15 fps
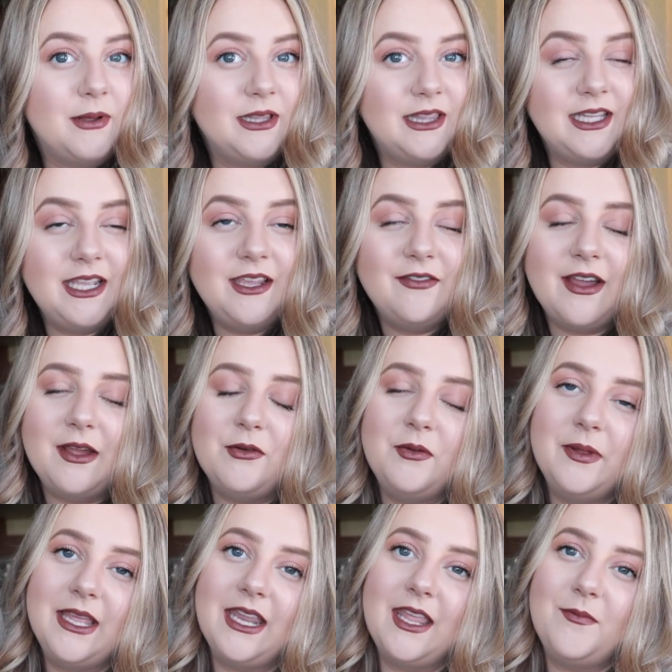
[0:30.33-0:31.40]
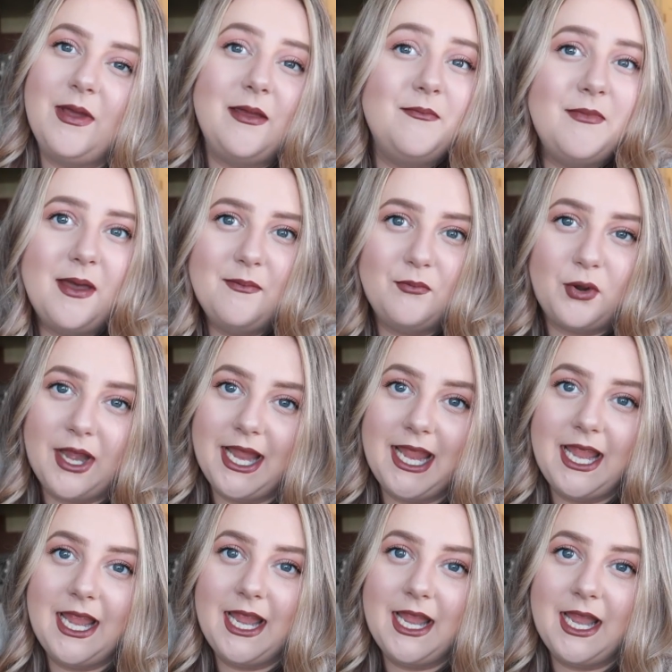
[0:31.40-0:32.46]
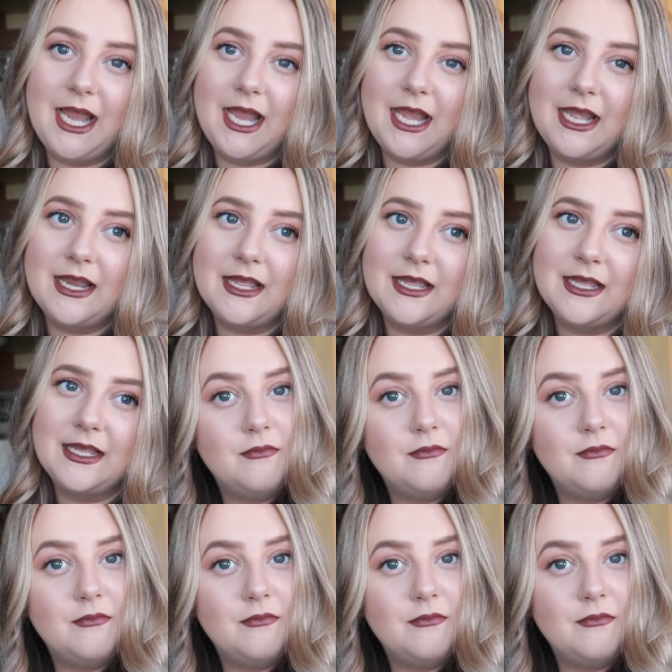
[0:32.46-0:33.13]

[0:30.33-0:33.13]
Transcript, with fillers: believe I will be getting my membrane,